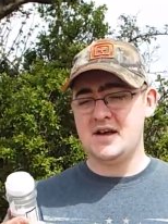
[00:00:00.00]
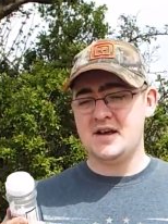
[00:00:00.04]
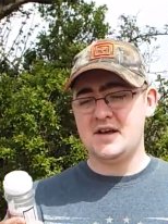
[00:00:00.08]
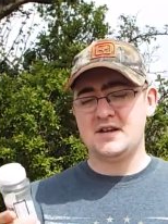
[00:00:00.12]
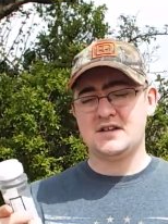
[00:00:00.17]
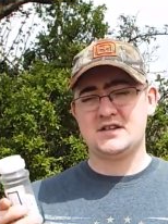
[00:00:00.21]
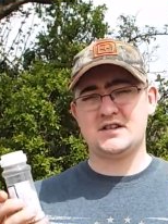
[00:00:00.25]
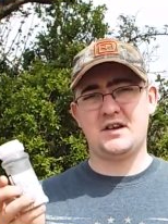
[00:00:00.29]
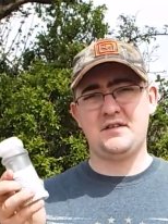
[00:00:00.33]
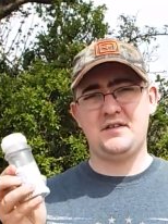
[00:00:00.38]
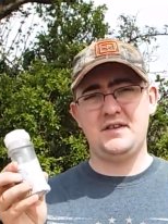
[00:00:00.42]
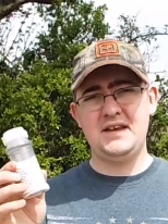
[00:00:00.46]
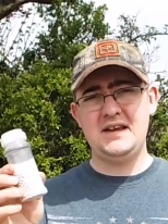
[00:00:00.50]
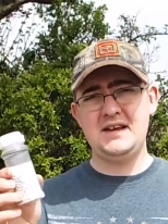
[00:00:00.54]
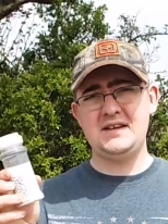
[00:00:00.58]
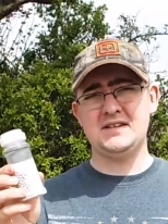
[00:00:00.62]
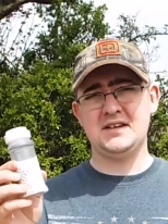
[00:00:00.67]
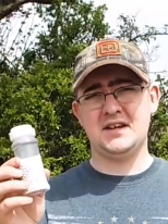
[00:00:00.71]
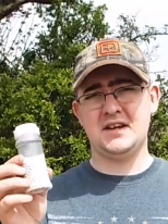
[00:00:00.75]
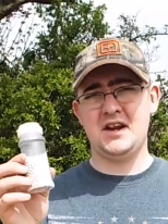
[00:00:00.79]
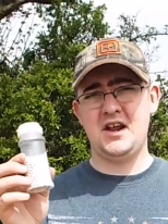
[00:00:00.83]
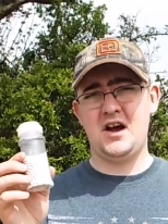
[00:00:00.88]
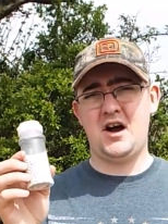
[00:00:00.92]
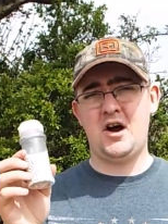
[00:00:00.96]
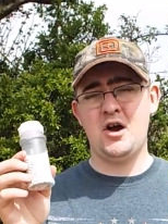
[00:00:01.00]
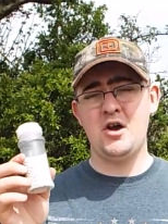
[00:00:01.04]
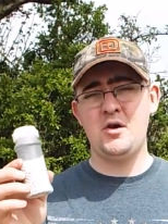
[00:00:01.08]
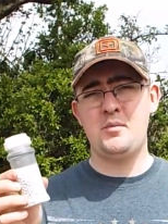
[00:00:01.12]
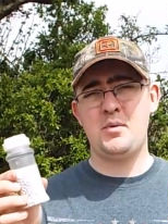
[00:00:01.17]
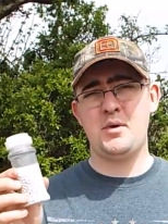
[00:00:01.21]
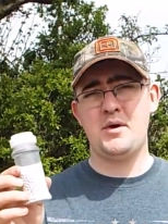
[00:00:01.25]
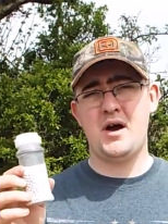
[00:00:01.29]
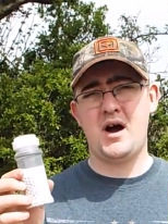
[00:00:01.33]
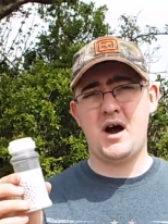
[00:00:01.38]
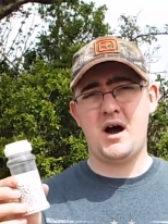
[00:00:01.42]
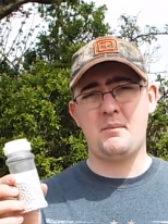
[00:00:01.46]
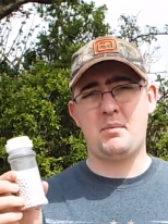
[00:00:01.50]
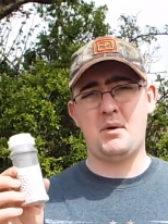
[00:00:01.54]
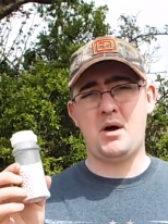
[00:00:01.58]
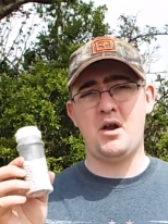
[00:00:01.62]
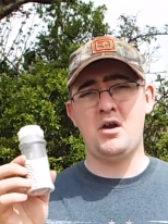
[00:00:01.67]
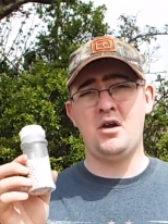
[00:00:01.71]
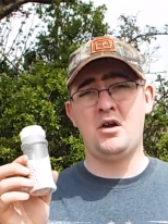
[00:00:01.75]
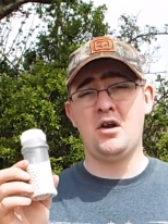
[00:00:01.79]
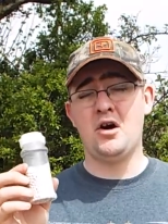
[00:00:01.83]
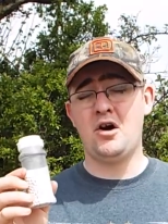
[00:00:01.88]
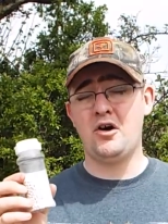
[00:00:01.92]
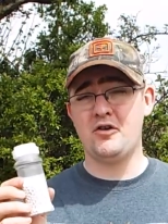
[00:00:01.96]
So these are going to open up a
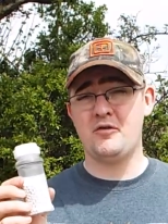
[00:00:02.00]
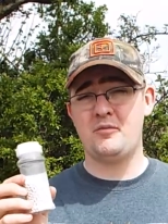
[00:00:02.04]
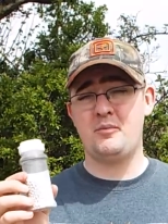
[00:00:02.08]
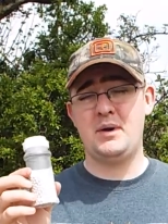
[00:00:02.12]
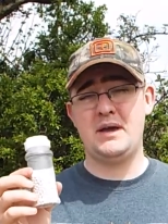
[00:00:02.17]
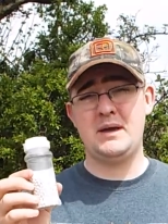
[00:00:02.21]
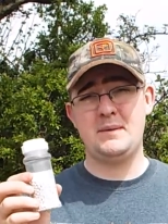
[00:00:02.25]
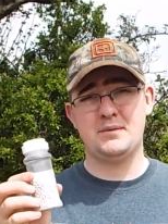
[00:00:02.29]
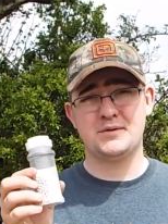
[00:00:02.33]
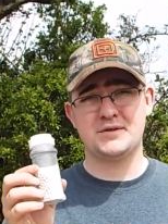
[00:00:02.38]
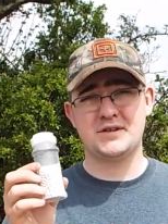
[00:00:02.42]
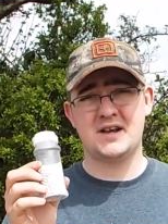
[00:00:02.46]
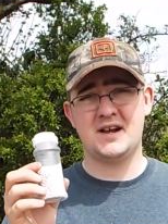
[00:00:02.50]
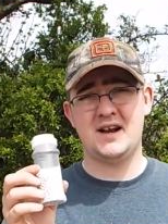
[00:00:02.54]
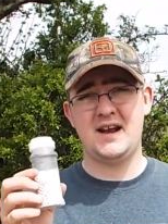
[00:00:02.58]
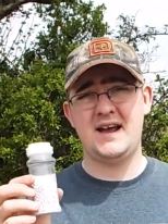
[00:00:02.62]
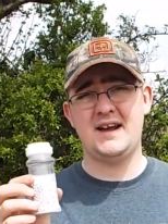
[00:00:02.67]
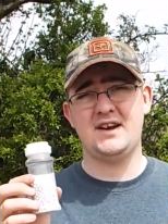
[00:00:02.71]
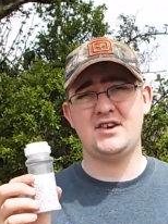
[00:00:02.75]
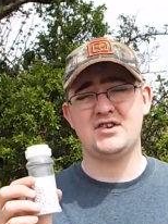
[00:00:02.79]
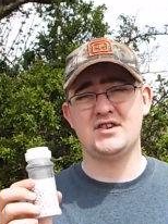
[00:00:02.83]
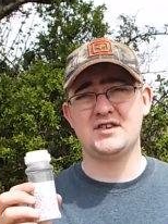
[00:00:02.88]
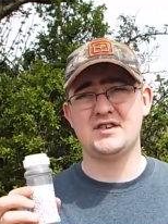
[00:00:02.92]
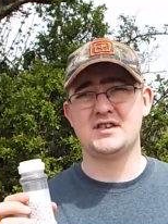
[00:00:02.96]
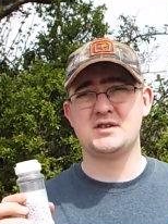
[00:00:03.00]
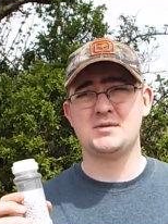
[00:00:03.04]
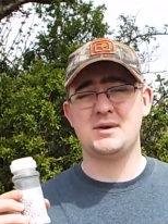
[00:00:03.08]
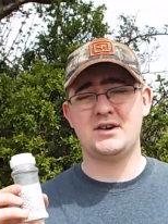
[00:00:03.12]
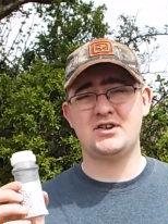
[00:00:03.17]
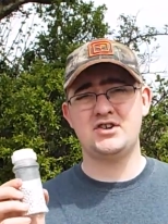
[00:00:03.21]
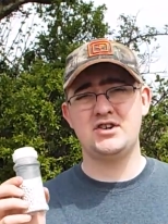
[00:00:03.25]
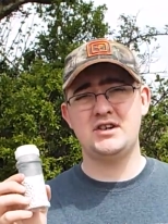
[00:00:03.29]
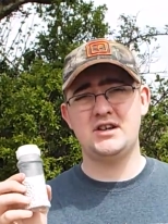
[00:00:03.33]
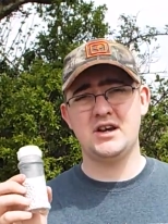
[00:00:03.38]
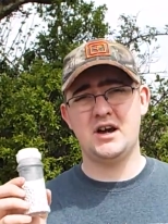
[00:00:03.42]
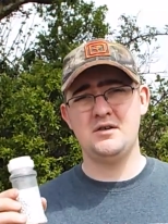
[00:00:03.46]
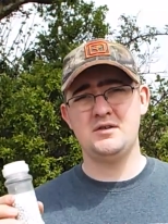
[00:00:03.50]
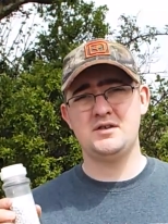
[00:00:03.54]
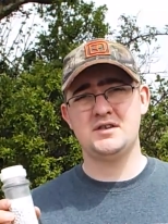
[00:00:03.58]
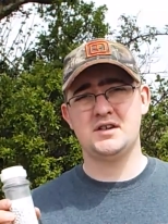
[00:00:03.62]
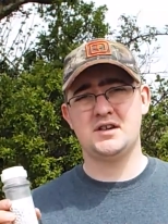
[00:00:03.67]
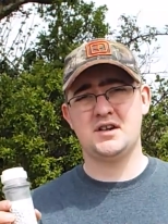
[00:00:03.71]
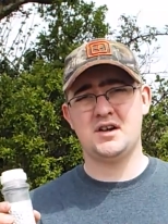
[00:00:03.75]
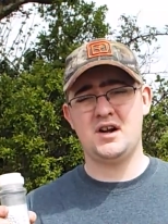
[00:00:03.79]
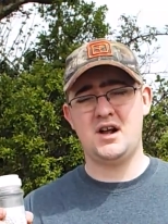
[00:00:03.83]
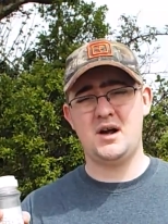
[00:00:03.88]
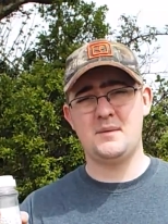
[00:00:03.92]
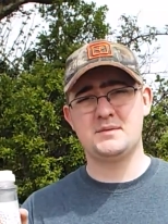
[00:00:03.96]
lot of people's collections to actually go to the
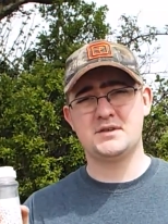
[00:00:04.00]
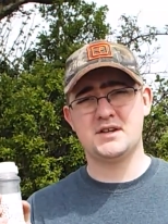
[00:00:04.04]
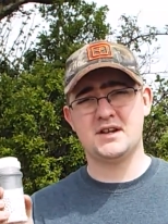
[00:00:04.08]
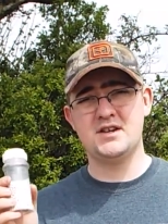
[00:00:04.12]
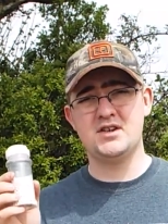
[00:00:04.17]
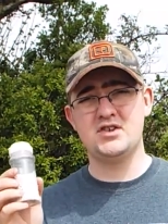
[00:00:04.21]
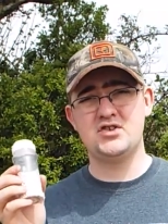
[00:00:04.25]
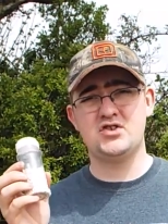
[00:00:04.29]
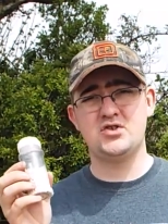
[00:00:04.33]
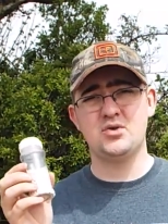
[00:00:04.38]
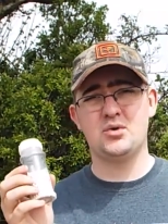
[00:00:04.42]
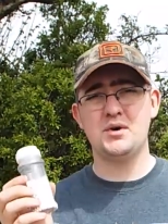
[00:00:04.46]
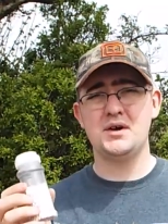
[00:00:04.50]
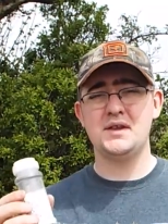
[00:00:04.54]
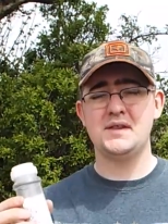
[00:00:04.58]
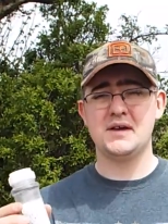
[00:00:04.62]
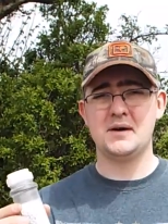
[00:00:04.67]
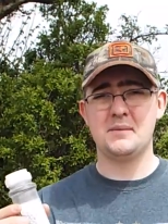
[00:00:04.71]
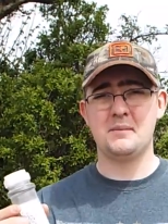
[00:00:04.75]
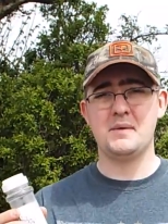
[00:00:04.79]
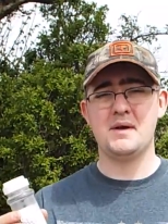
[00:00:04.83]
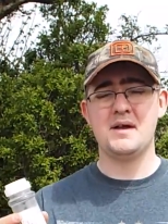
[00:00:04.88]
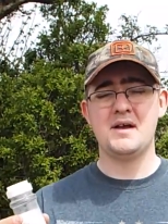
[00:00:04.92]
clubs and enjoy them.